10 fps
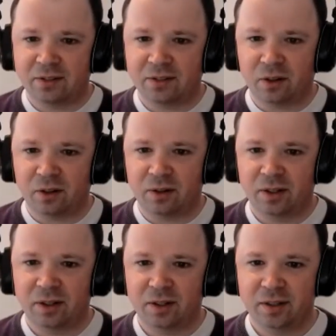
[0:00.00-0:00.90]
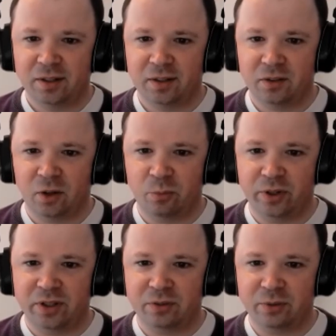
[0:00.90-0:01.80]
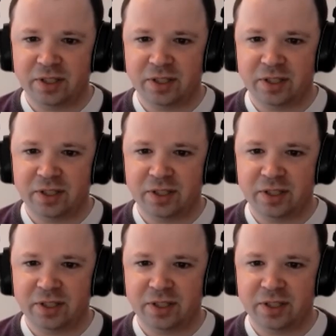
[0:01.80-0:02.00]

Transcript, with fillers: So there's no point to really